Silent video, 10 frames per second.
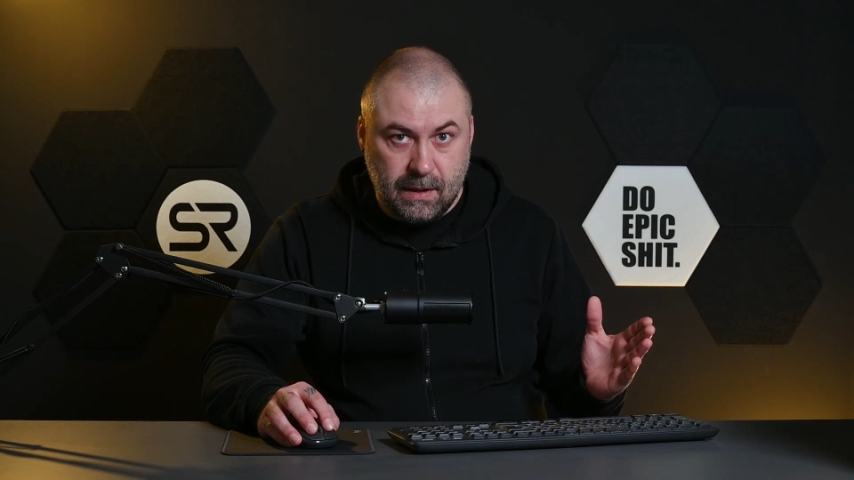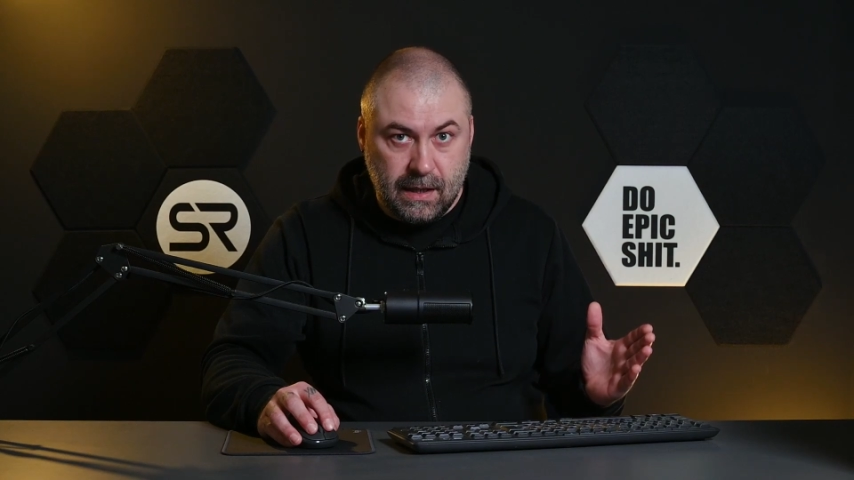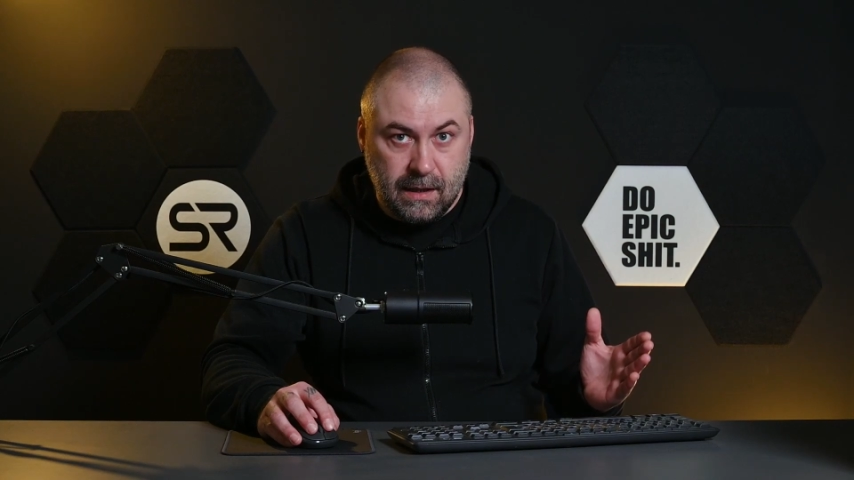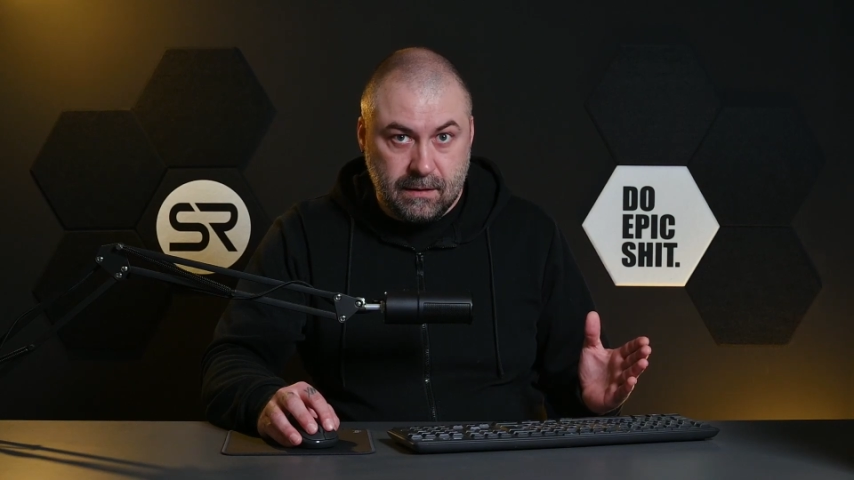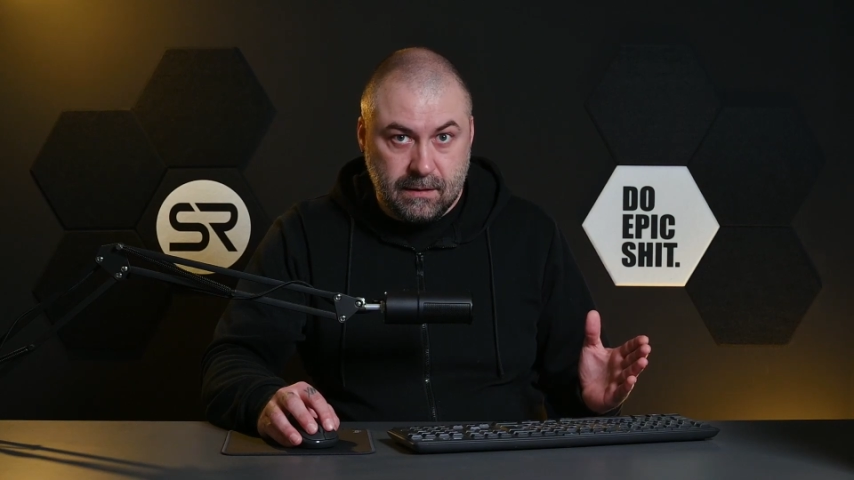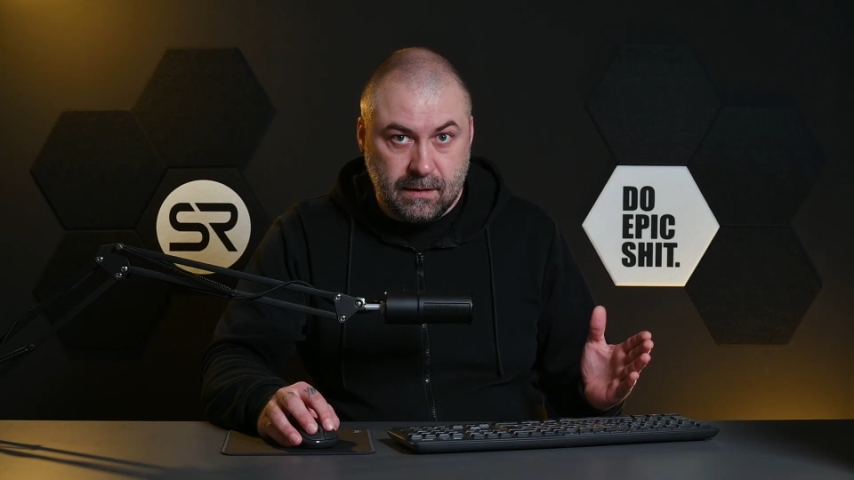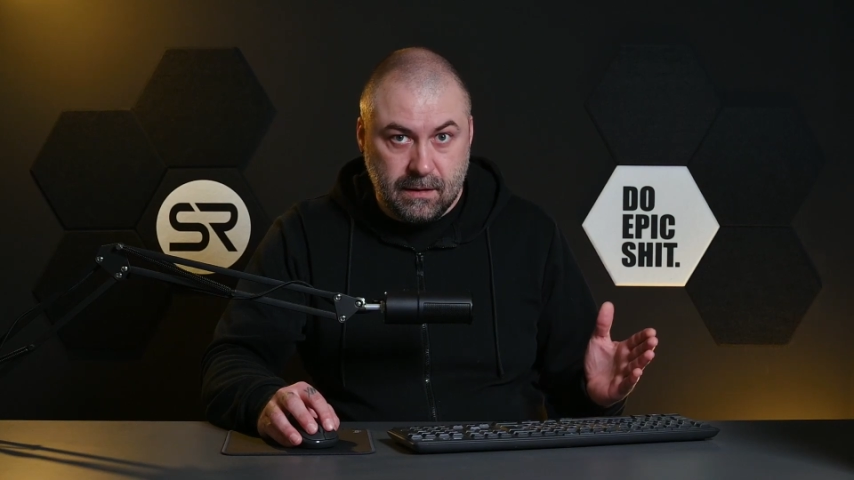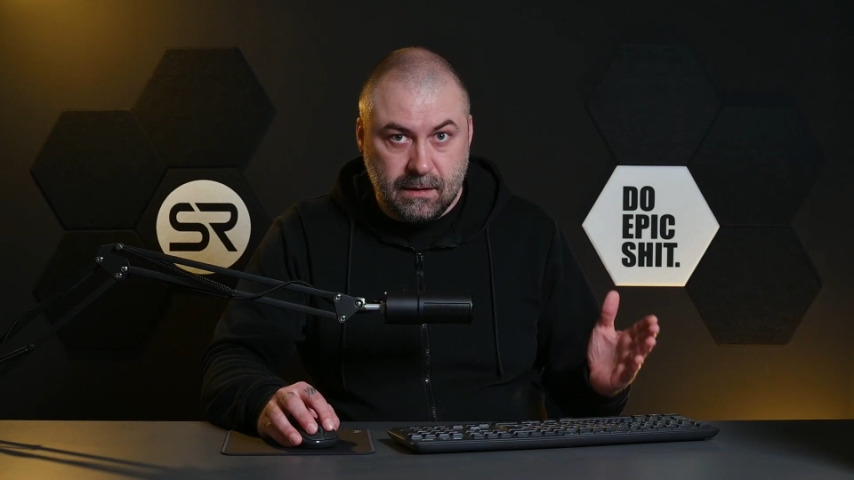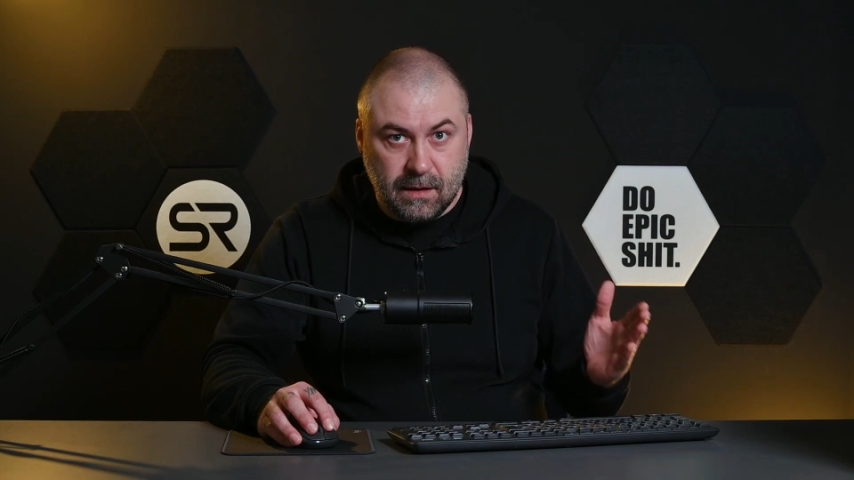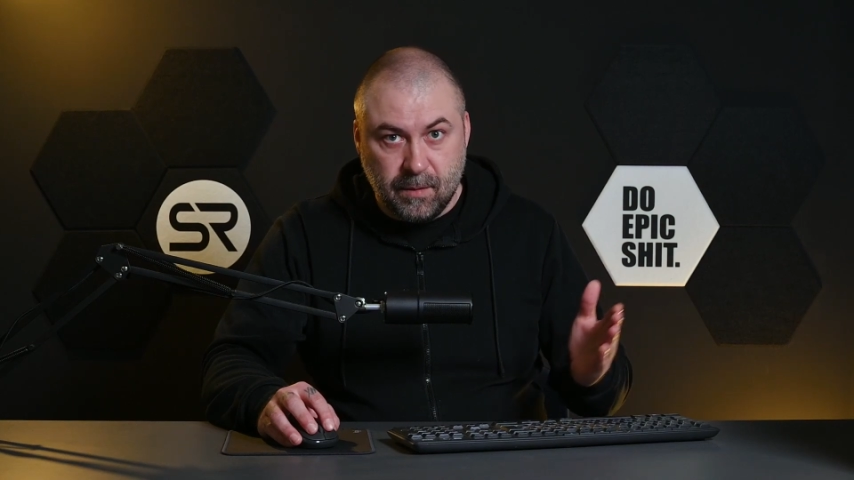and
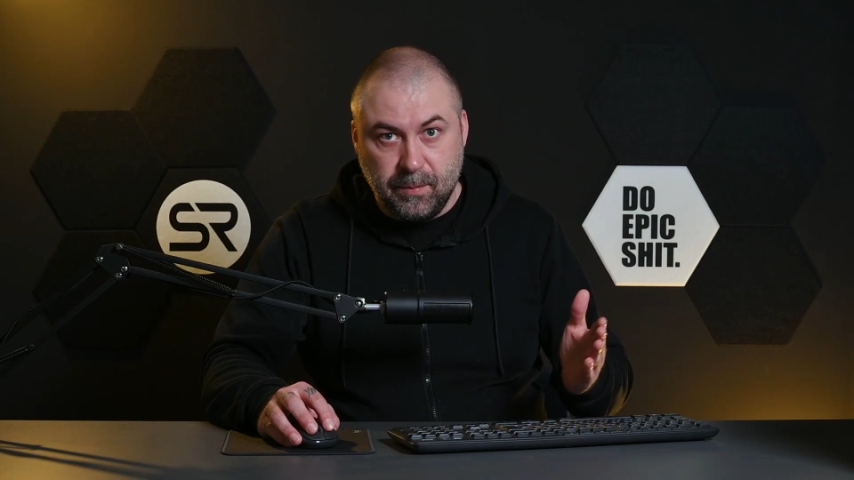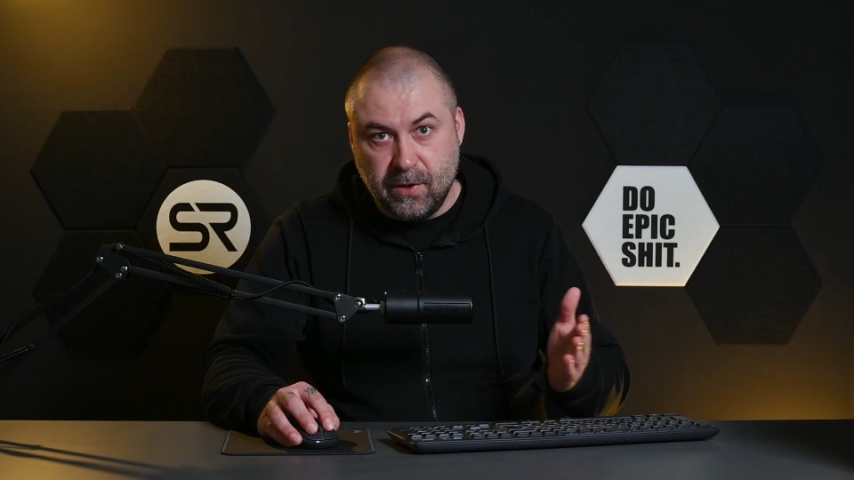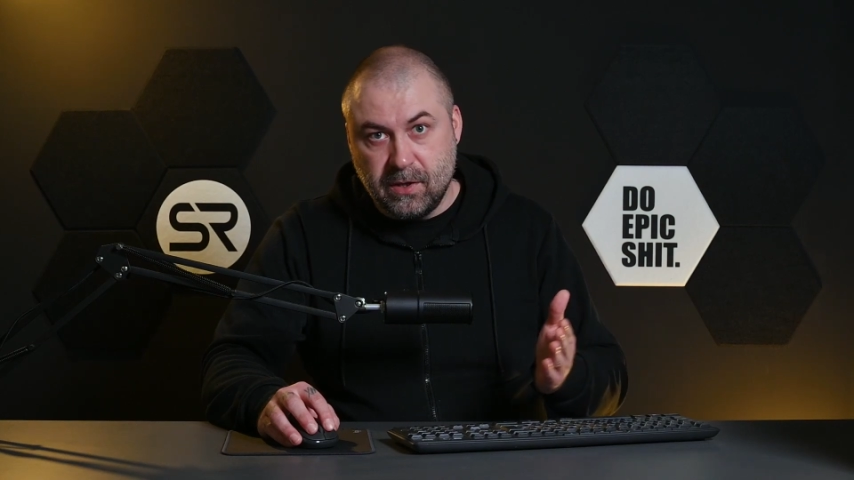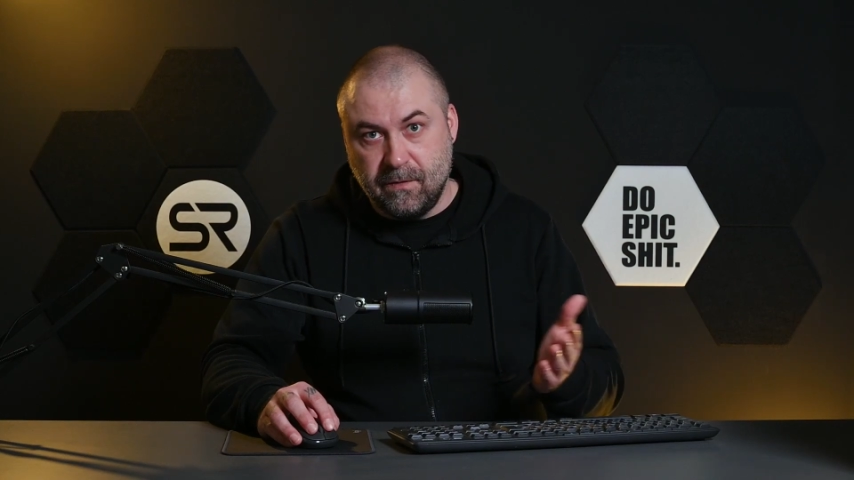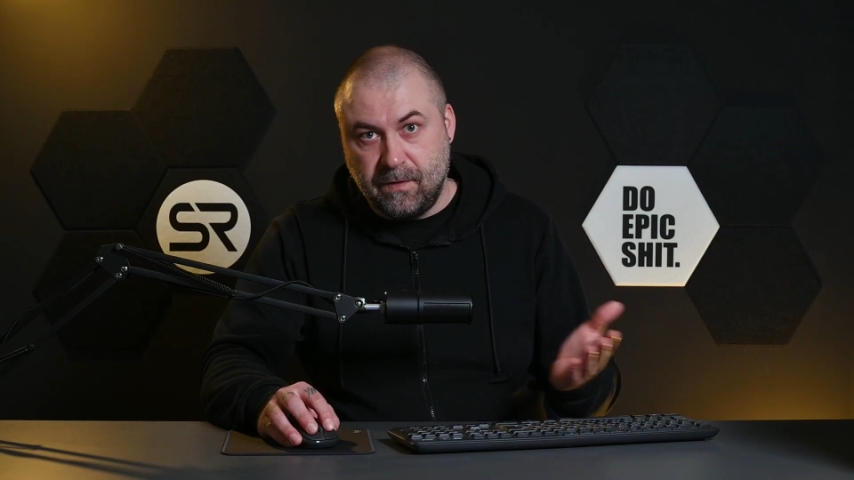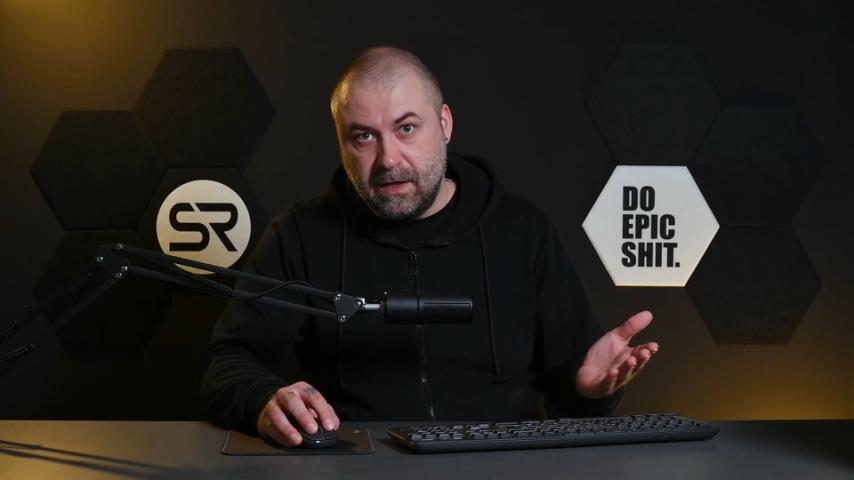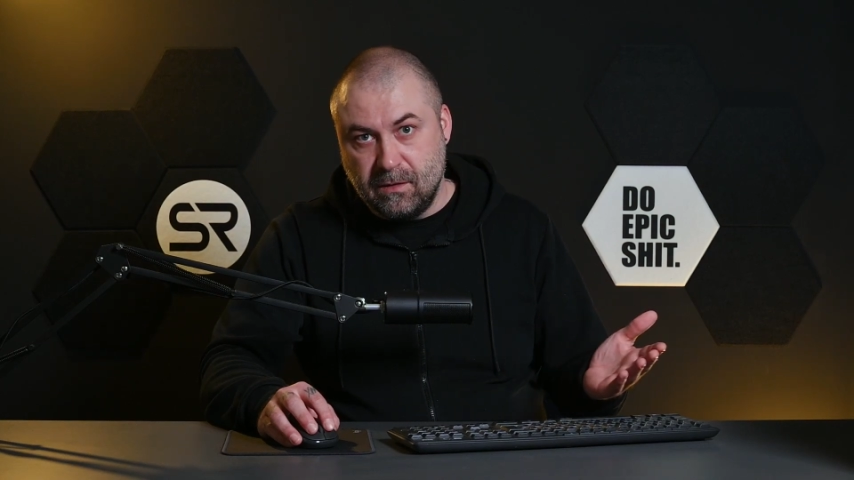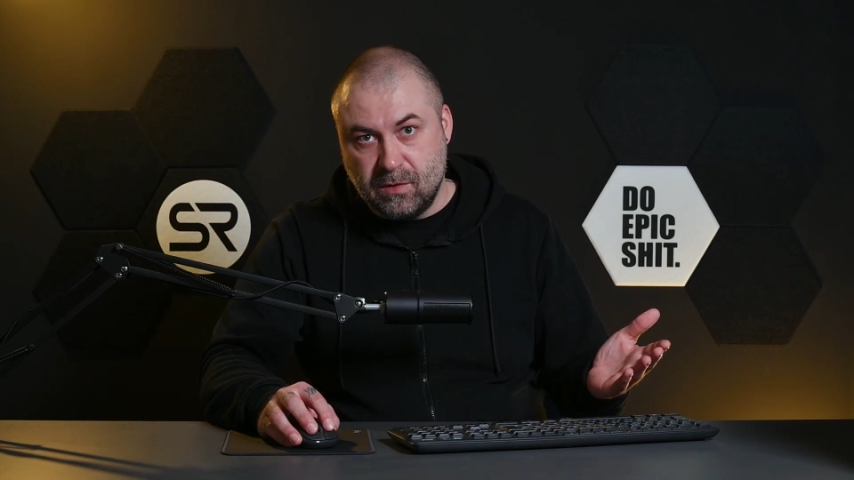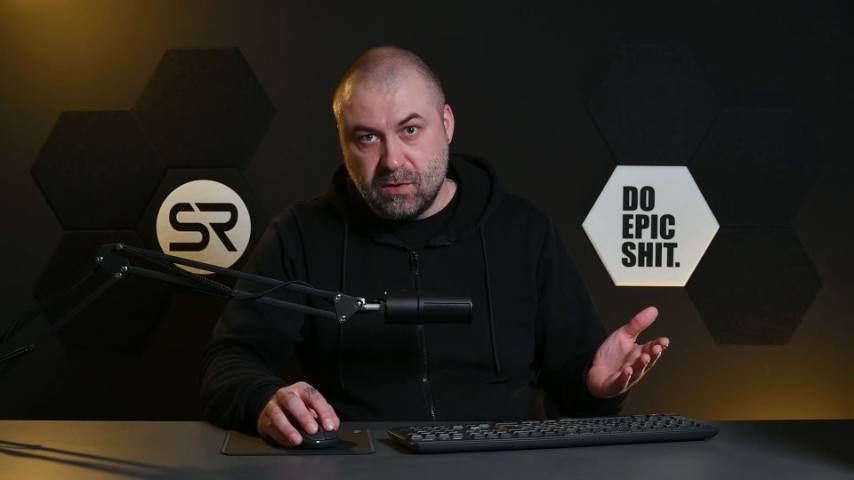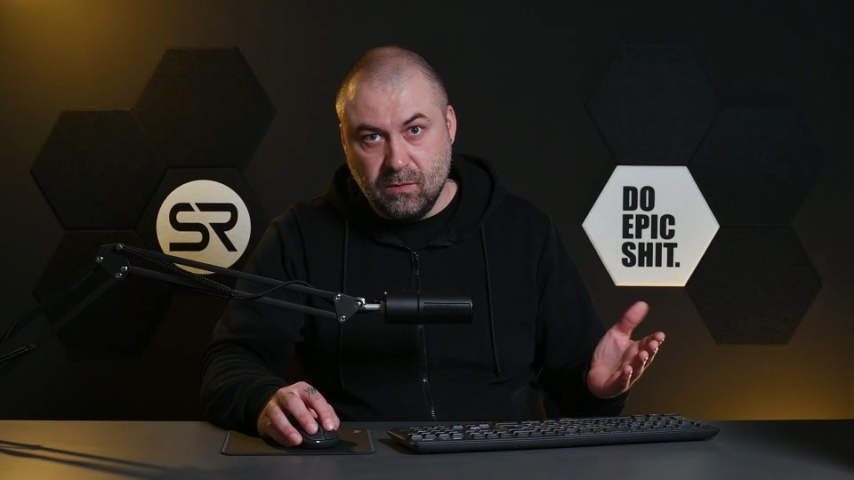compare the
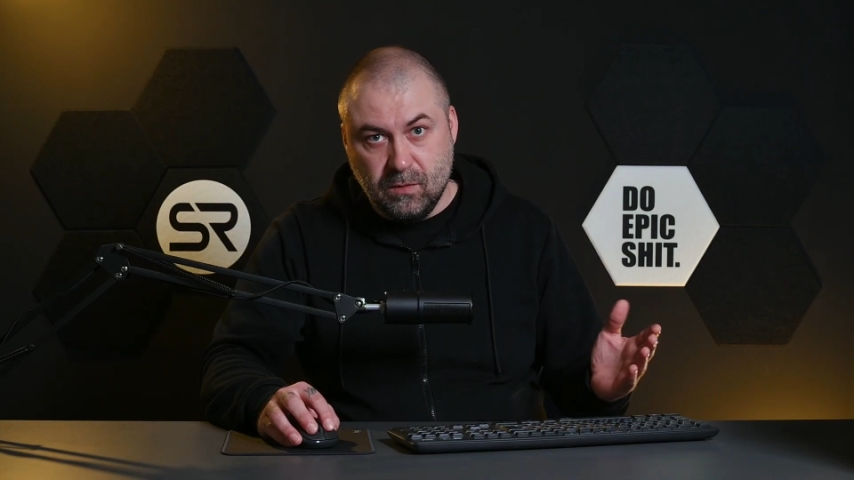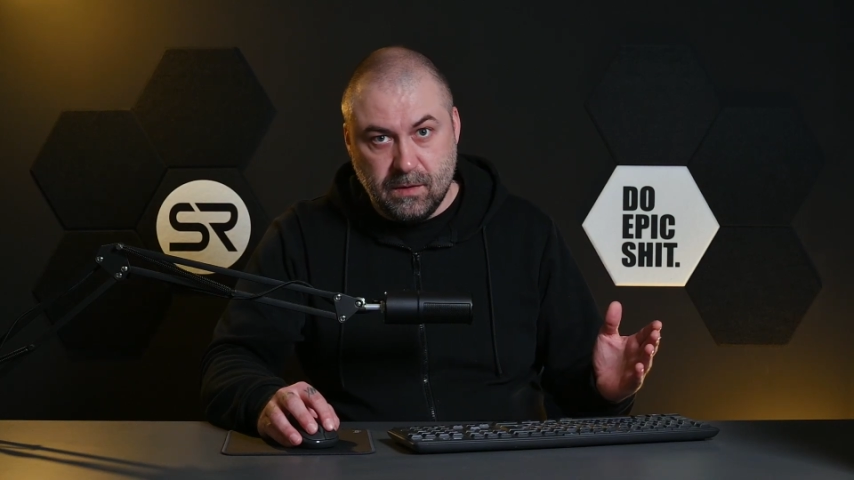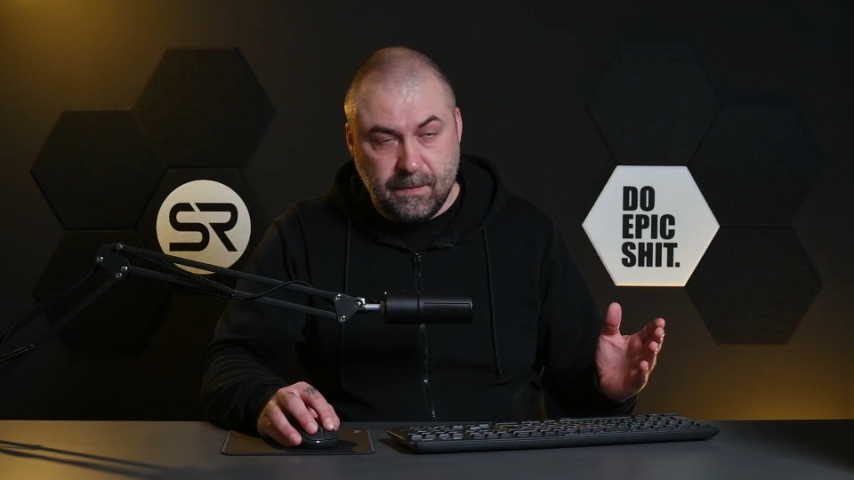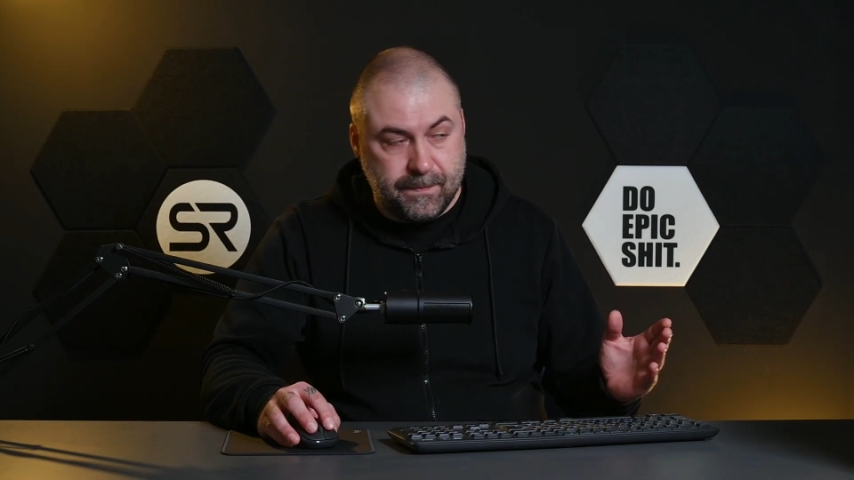final result.